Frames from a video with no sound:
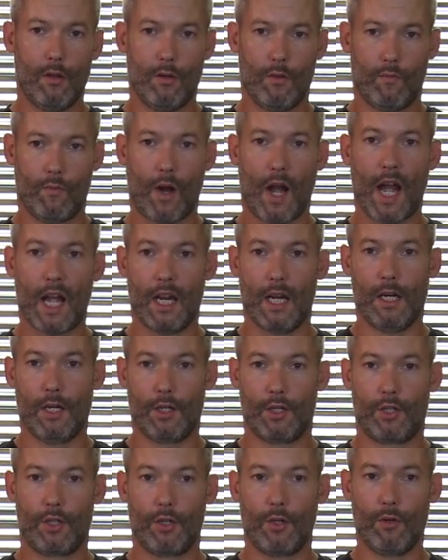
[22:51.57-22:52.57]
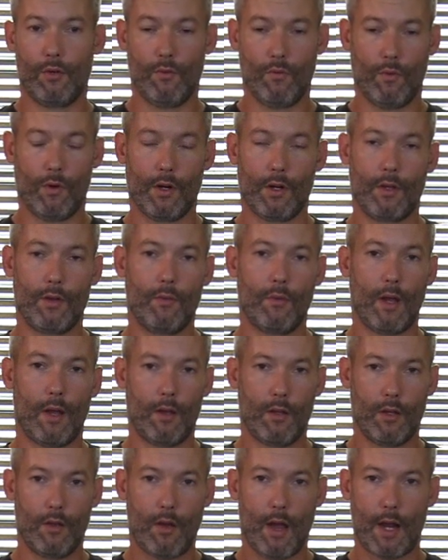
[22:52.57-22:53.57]
ready to shoot, where
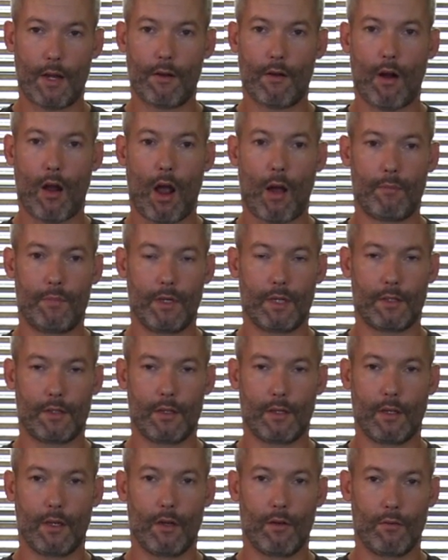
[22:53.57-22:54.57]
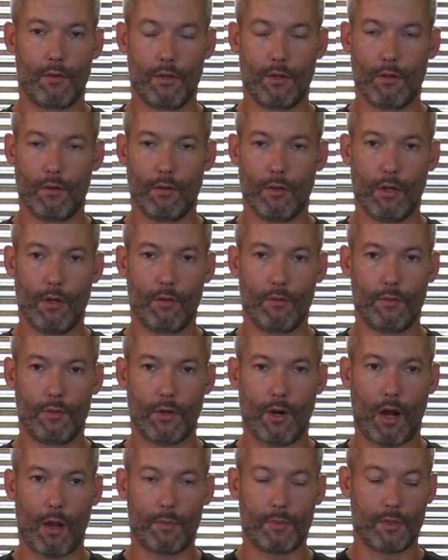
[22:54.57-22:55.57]
you add your optics and go do your load
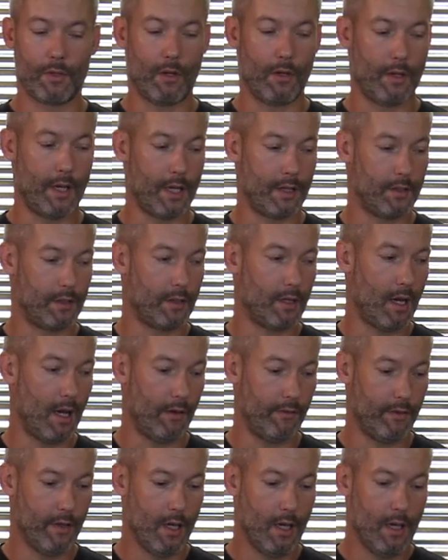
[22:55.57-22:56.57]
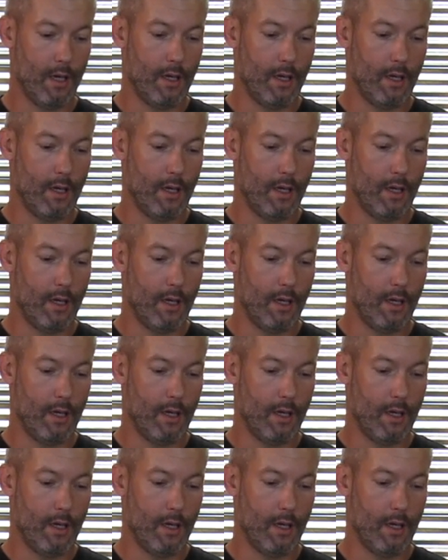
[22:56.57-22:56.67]
drops and all that stuff.